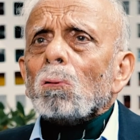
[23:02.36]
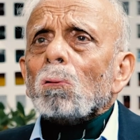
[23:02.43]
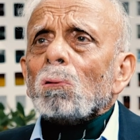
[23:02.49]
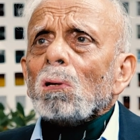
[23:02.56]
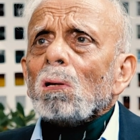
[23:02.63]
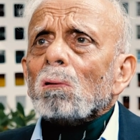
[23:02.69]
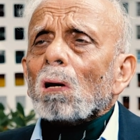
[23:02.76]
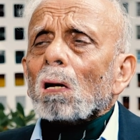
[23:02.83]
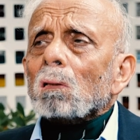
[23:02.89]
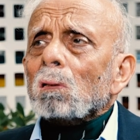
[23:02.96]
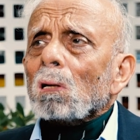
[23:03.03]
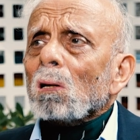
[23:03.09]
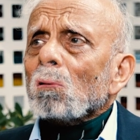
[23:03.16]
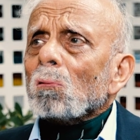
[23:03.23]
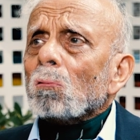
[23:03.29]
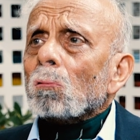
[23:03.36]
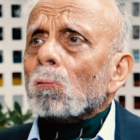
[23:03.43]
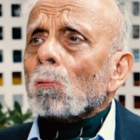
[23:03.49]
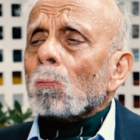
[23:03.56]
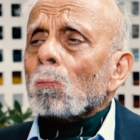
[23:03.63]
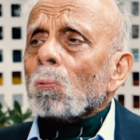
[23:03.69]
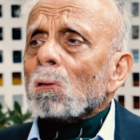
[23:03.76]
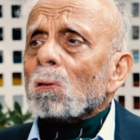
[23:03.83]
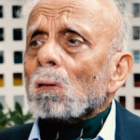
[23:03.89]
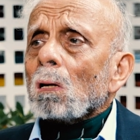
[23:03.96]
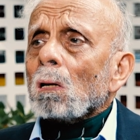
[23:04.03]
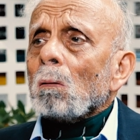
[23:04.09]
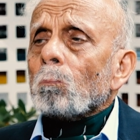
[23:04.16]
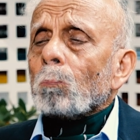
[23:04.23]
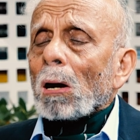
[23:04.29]
See, these are things which
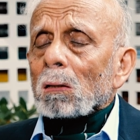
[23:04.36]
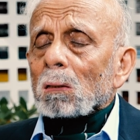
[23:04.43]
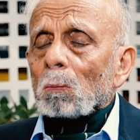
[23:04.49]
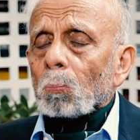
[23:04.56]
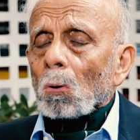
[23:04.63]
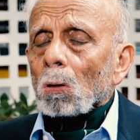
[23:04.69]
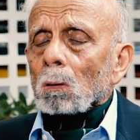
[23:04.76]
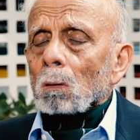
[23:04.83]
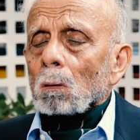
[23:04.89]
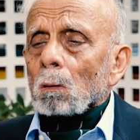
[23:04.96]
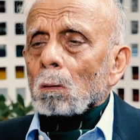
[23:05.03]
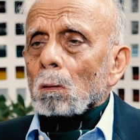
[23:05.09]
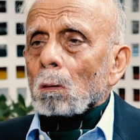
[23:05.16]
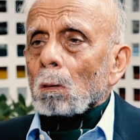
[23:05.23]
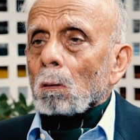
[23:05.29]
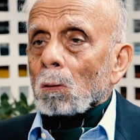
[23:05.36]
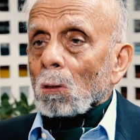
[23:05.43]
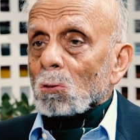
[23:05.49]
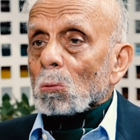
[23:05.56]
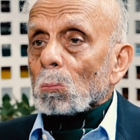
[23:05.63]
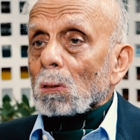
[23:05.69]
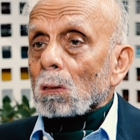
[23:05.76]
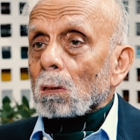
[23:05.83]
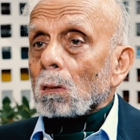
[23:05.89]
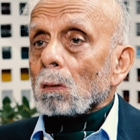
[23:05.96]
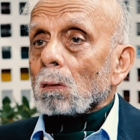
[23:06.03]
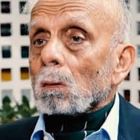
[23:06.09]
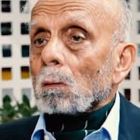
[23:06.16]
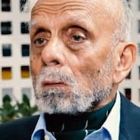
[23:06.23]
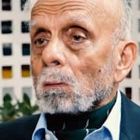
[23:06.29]
impact upon
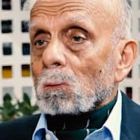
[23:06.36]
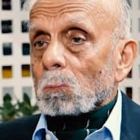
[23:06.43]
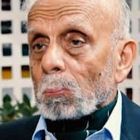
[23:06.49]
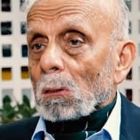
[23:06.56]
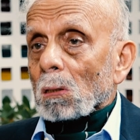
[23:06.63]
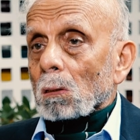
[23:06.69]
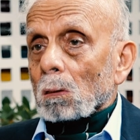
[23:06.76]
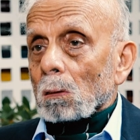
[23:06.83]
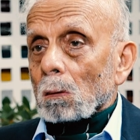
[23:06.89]
regimental spirit.